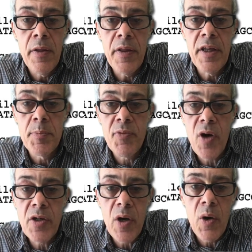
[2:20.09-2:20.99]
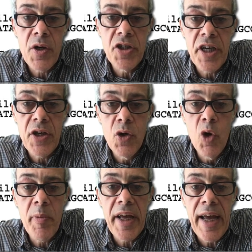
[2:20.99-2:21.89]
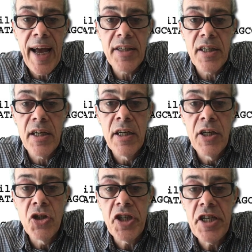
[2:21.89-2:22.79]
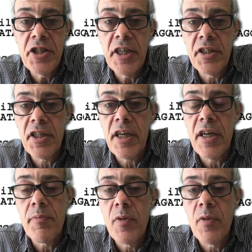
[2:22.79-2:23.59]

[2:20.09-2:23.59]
this proto-oncogene normally has a GGC